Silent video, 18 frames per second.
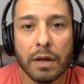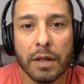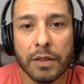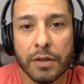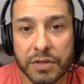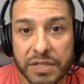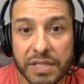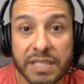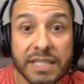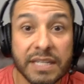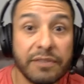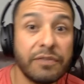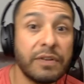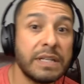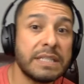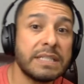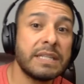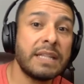There's a
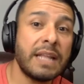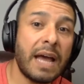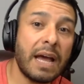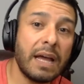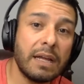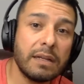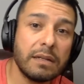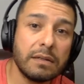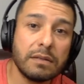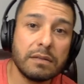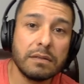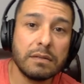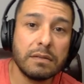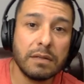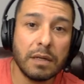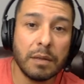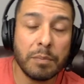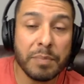difference in that.
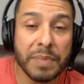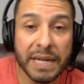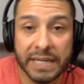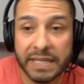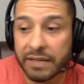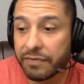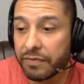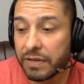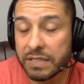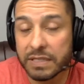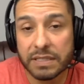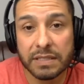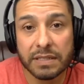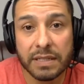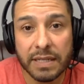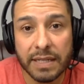Big difference.